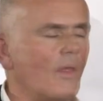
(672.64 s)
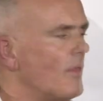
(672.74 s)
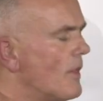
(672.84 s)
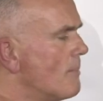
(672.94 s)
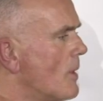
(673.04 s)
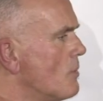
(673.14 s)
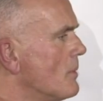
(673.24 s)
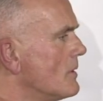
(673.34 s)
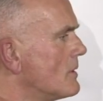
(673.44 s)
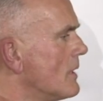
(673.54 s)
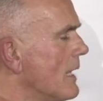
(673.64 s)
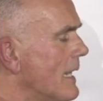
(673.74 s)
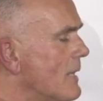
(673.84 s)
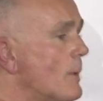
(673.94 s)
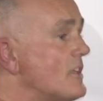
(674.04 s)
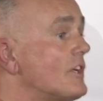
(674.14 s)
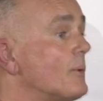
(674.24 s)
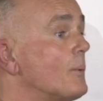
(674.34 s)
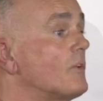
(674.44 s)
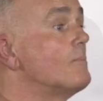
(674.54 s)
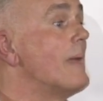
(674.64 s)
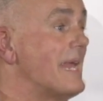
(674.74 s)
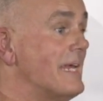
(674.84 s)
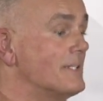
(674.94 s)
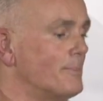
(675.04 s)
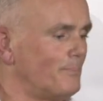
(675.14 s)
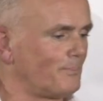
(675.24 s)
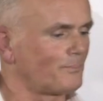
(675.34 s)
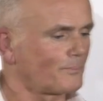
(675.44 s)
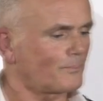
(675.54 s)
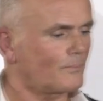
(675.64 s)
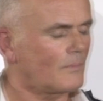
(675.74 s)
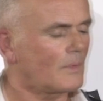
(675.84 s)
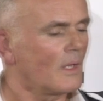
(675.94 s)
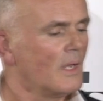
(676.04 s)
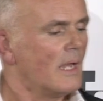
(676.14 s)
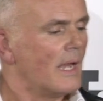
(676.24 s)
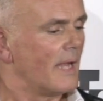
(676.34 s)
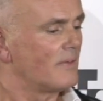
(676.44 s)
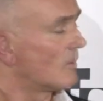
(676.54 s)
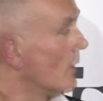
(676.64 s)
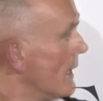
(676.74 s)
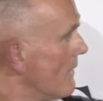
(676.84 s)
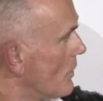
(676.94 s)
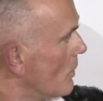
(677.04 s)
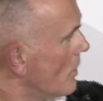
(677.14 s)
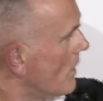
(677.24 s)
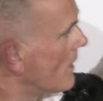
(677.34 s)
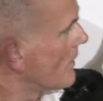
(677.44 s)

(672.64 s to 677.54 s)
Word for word: the moment in which it was made. And so if you look at